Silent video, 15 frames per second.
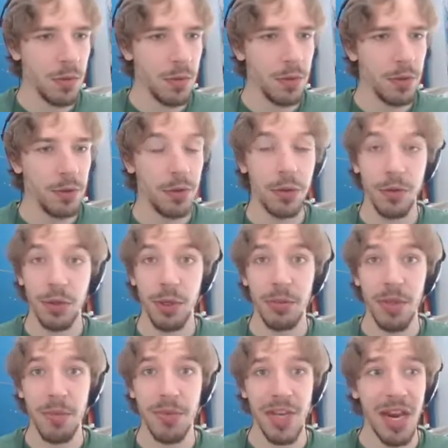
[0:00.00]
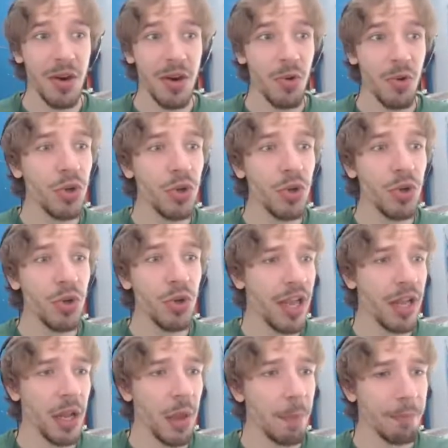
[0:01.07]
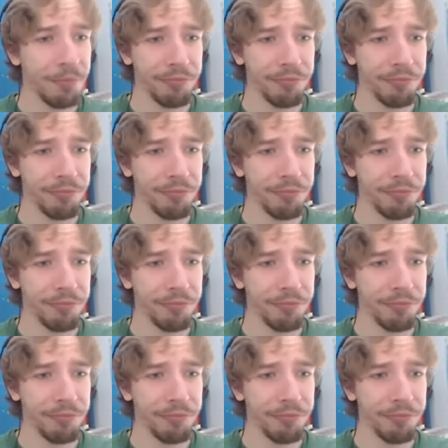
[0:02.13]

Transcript: So sometimes I will shut the hell up,